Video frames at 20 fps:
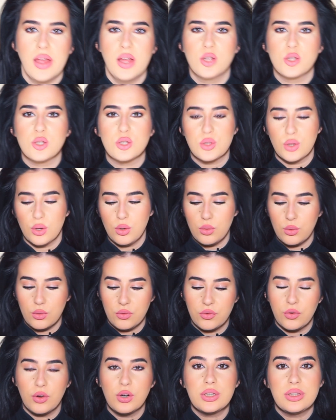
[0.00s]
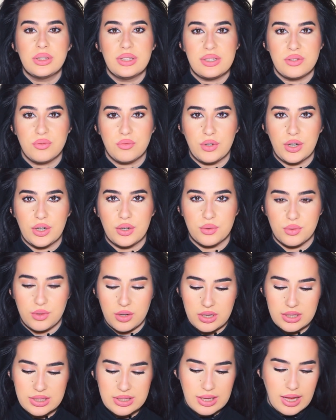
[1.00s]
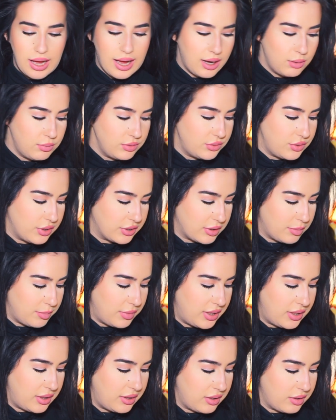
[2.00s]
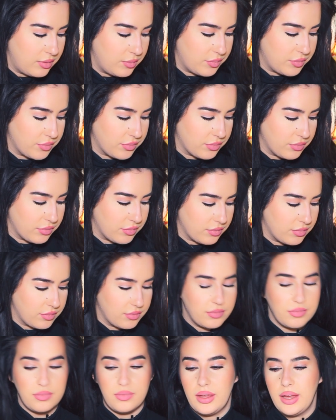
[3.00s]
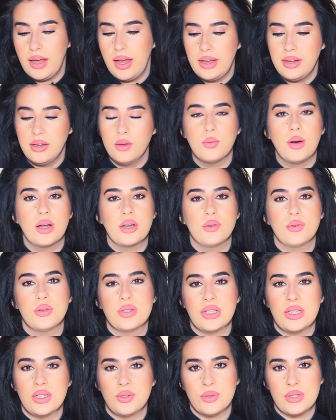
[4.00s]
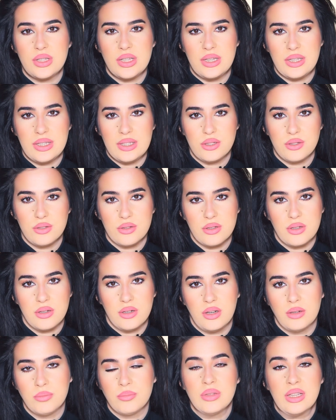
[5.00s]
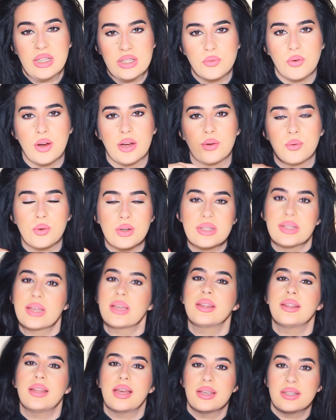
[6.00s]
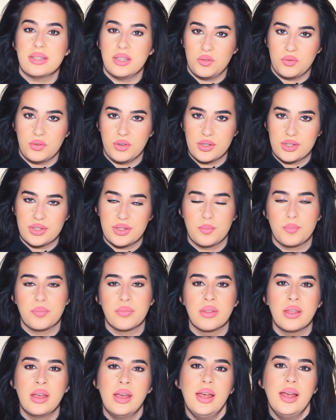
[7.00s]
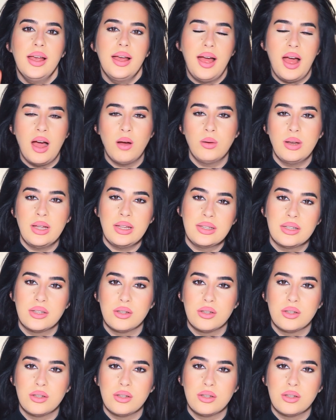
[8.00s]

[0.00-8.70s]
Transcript: So for this fragrance, I would recommend anyone who's interested in this fragrance, test it first. I will add the